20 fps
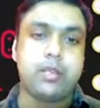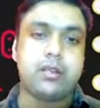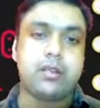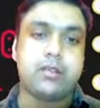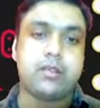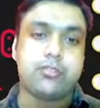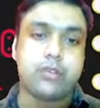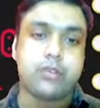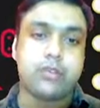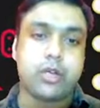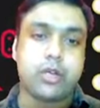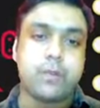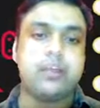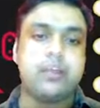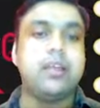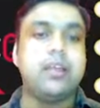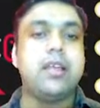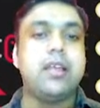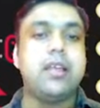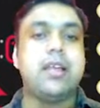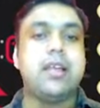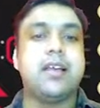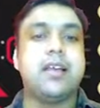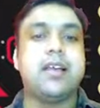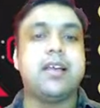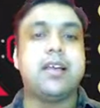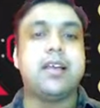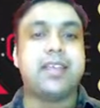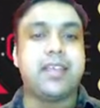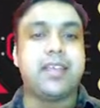It stopped,
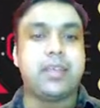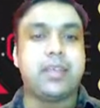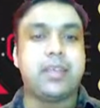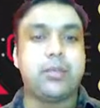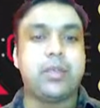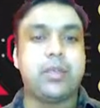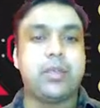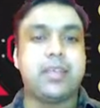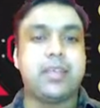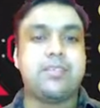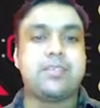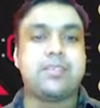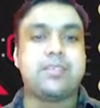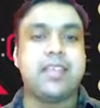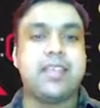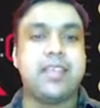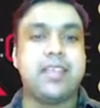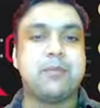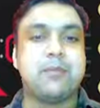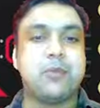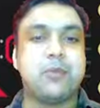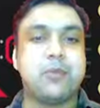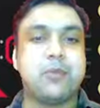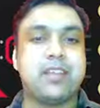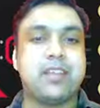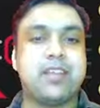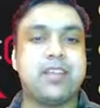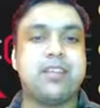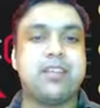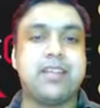again we can see it
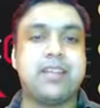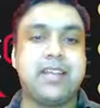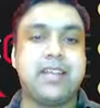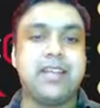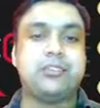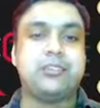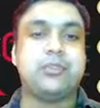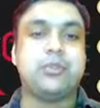moving, right?